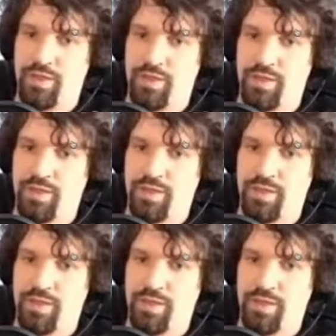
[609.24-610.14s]

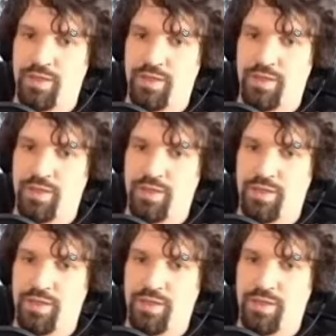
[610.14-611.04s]

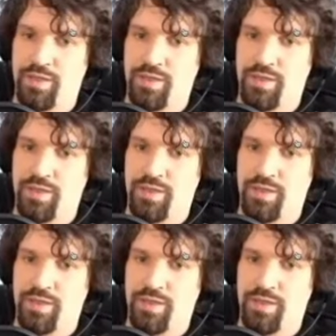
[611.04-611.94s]

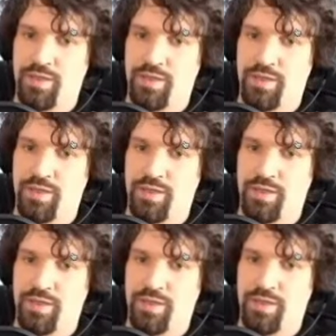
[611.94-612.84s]

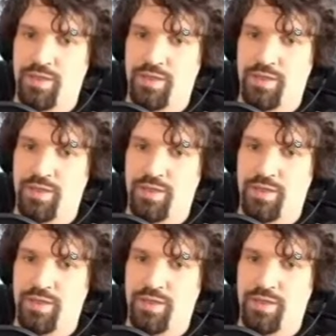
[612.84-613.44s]
No words are spoken by the person on screen.